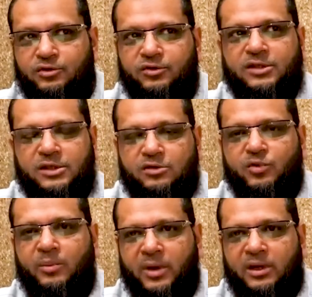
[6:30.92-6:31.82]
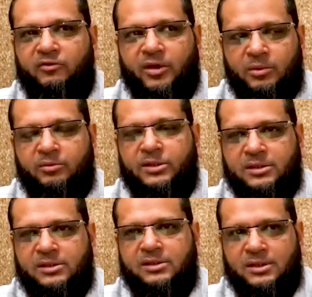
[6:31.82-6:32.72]
So this is where many family
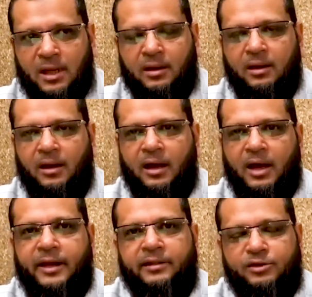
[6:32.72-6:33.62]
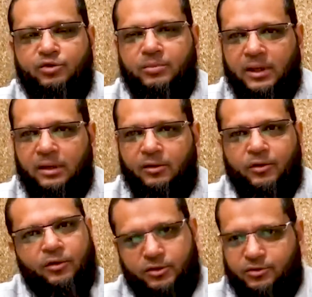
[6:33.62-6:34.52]
businesses are, either to be or
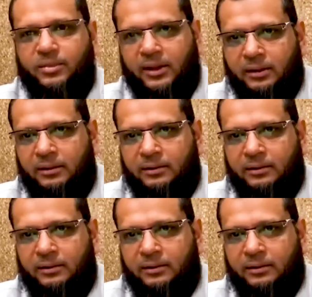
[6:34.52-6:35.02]
not to be.